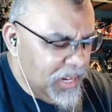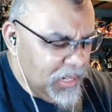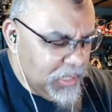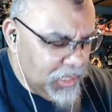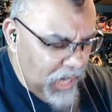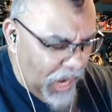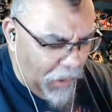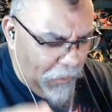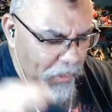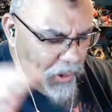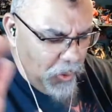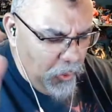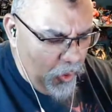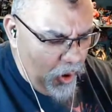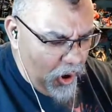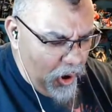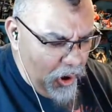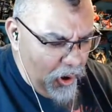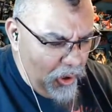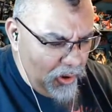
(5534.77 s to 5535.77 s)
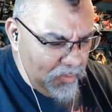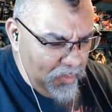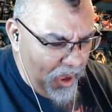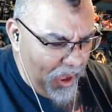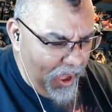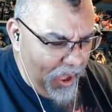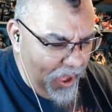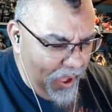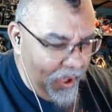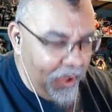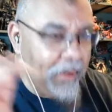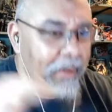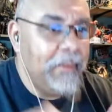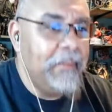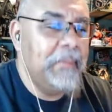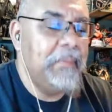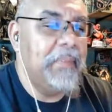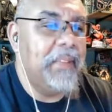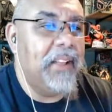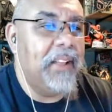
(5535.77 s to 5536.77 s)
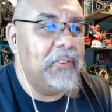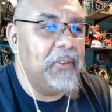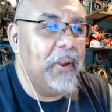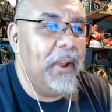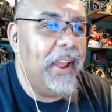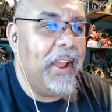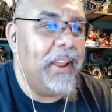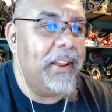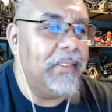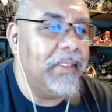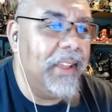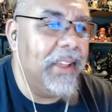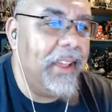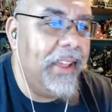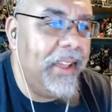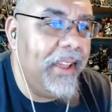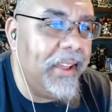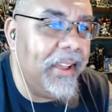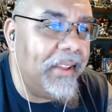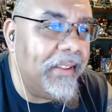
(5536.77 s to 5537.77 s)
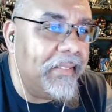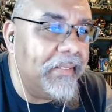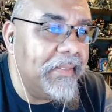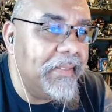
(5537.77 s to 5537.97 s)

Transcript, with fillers: Top of the world, Ma. That's right. Yeah.